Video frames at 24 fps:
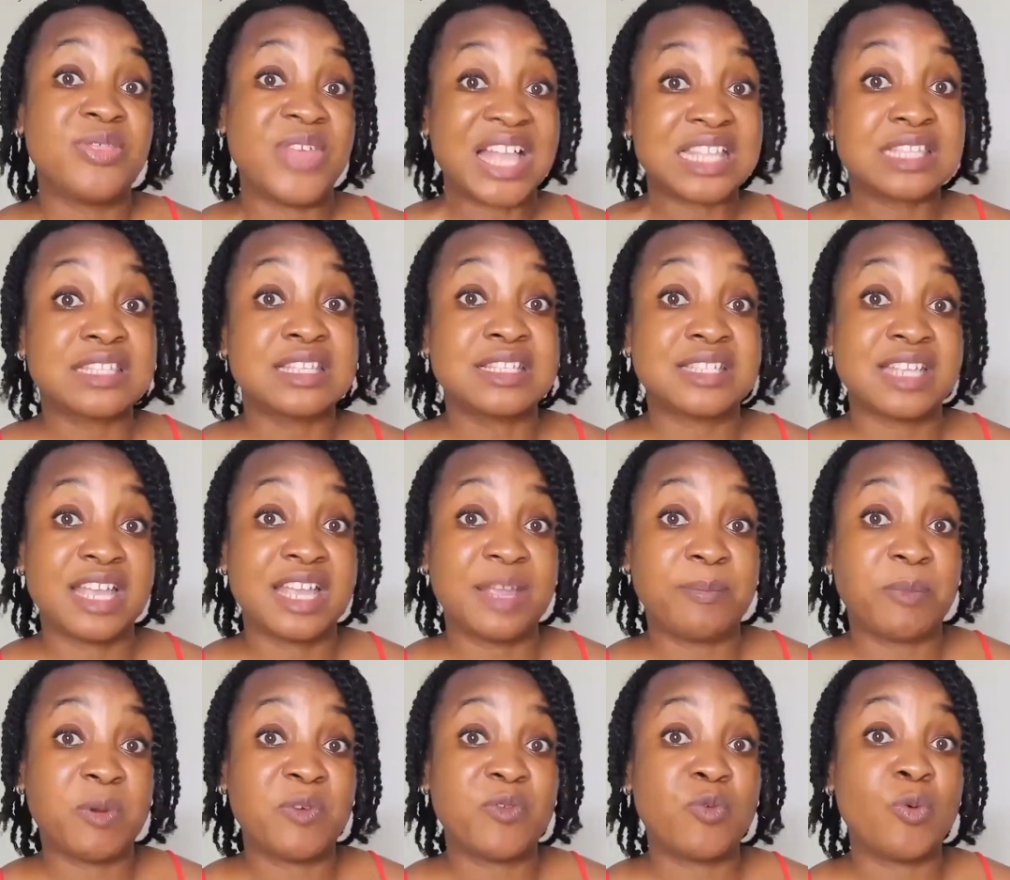That's the
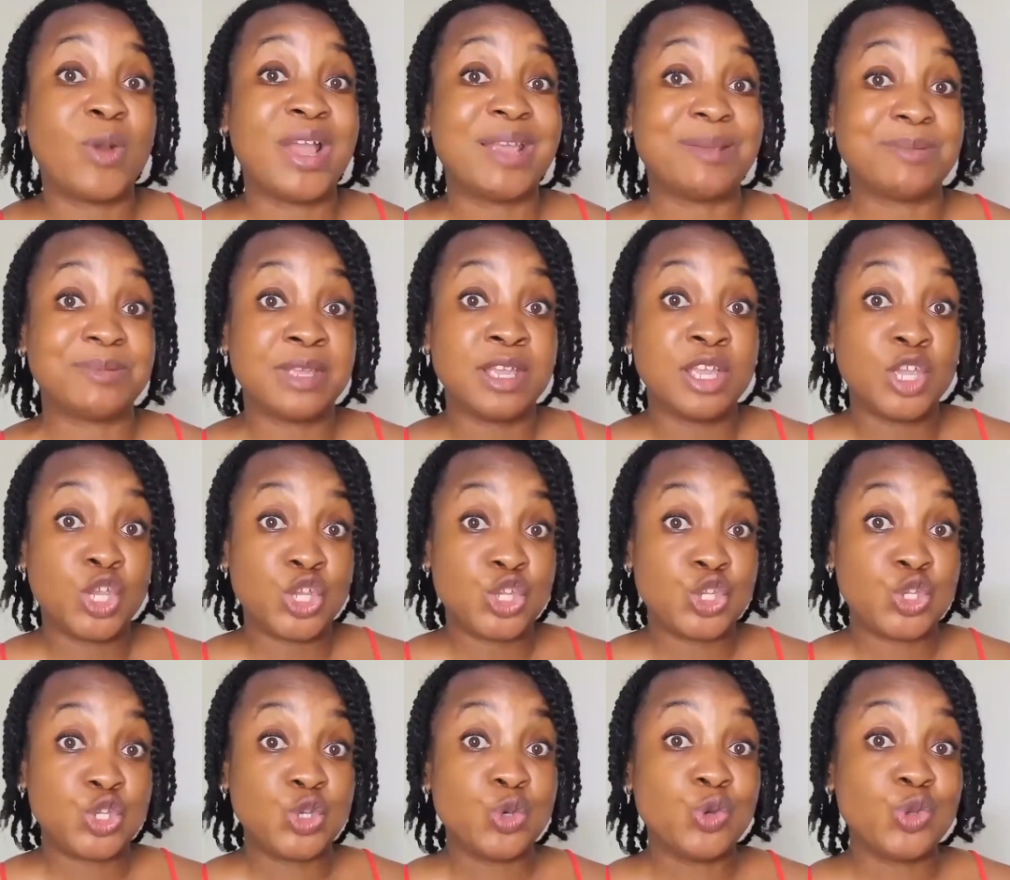type of
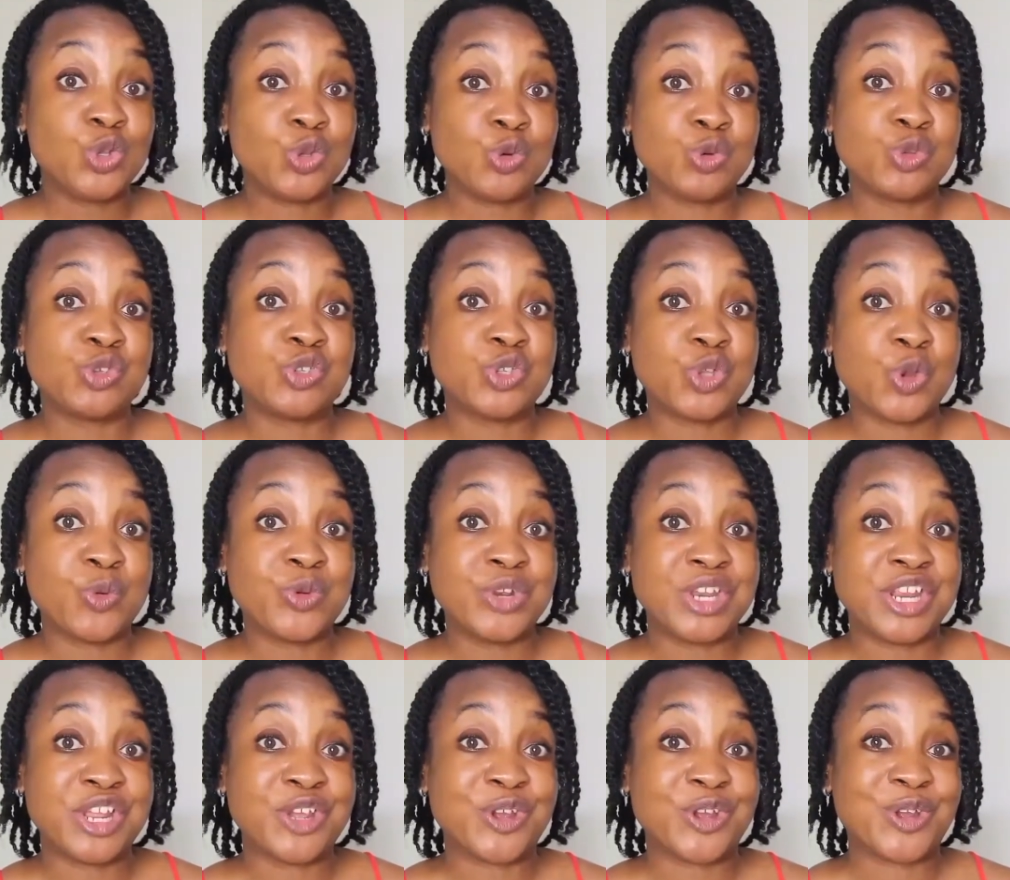wipes you use
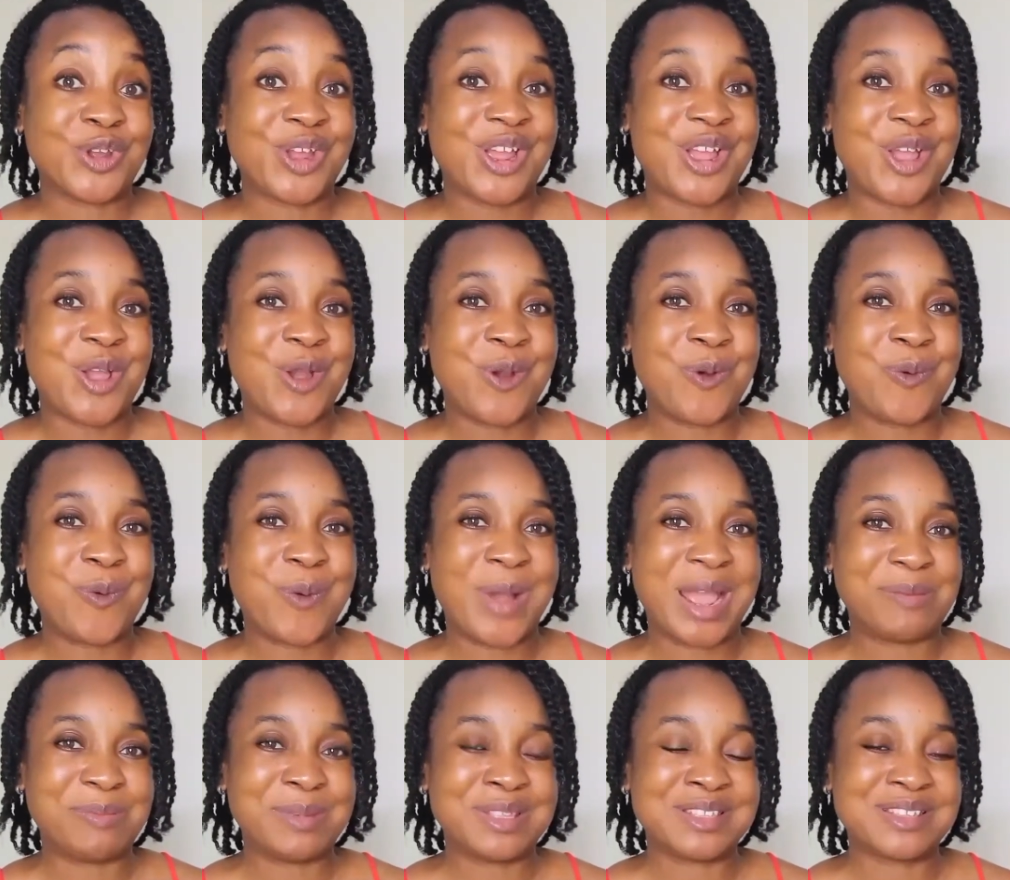down there.
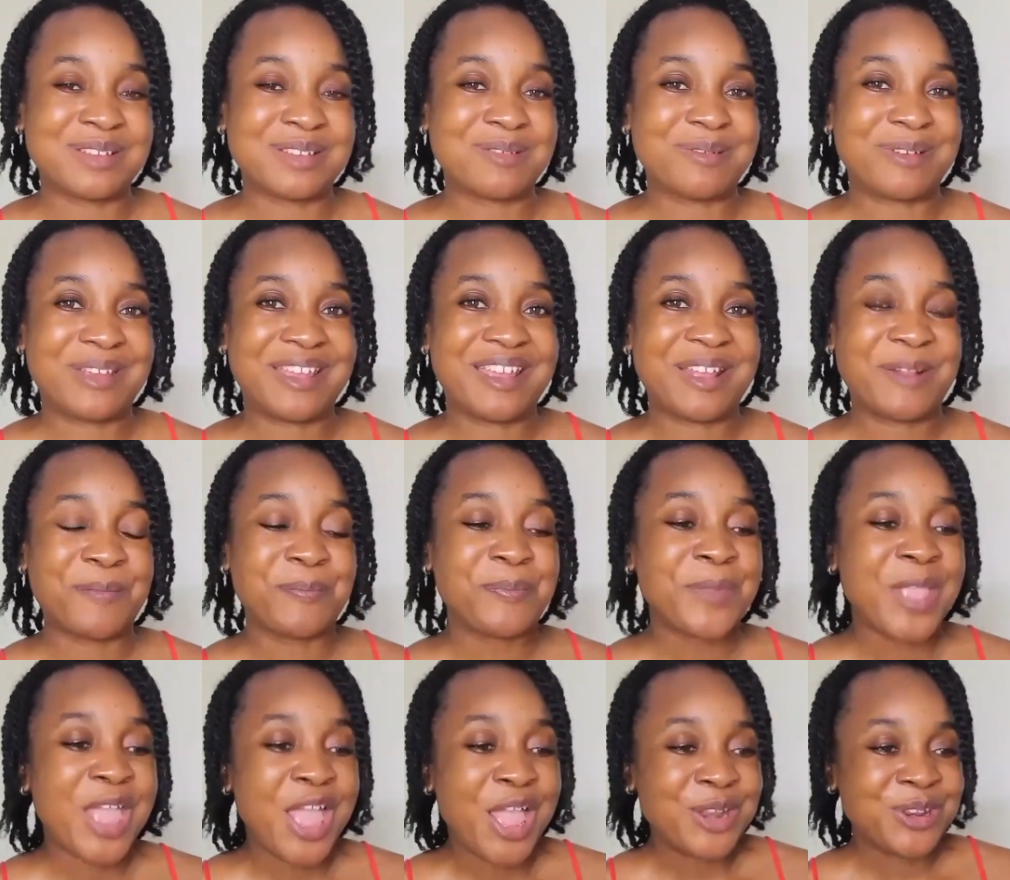Wipe it away.
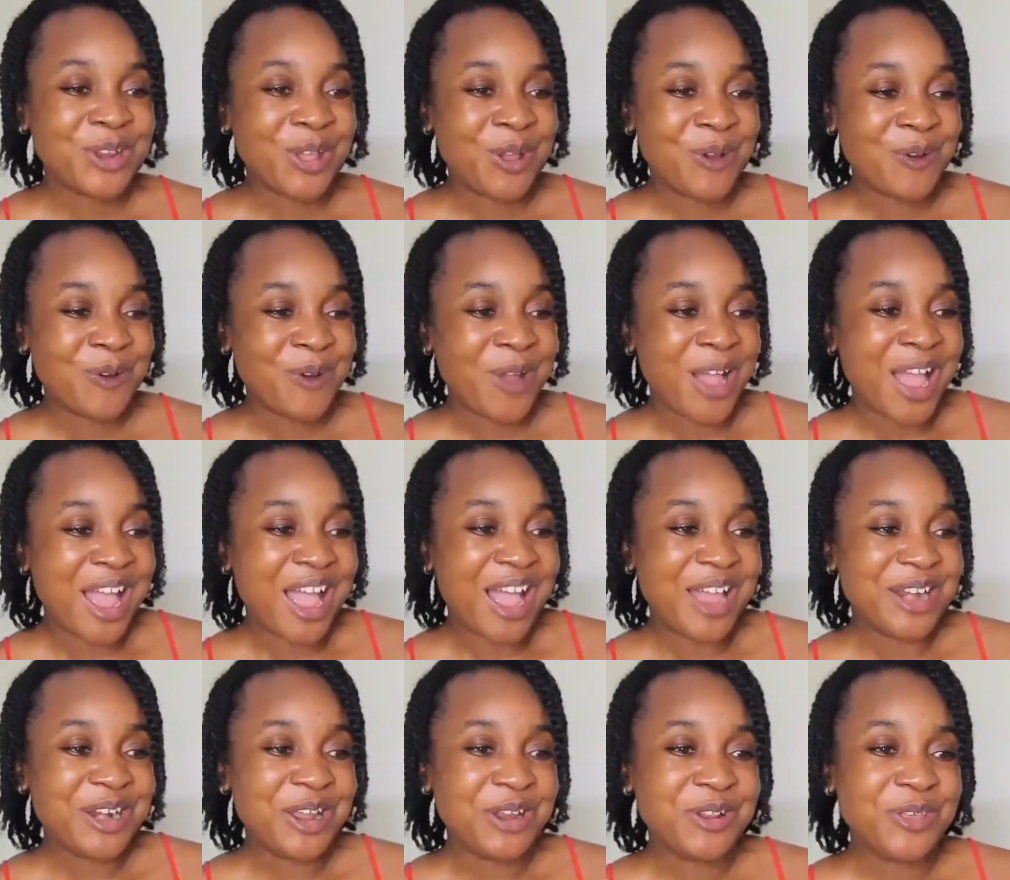Now,
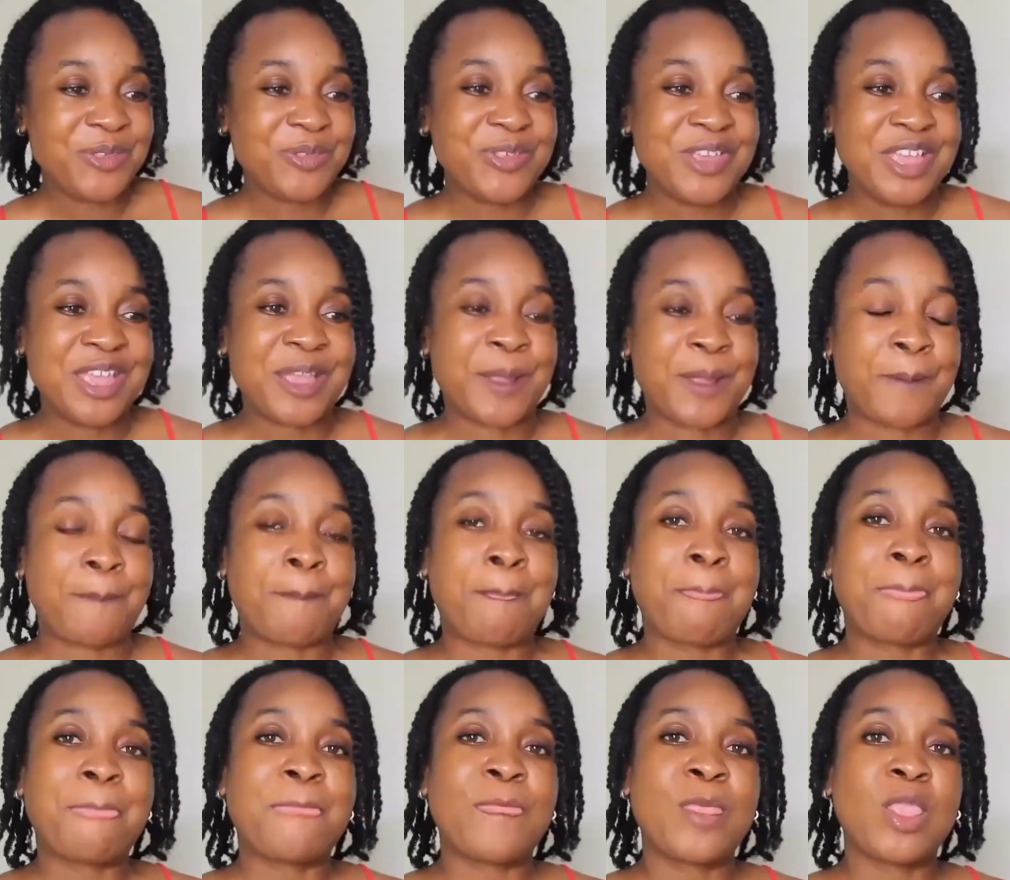another thing,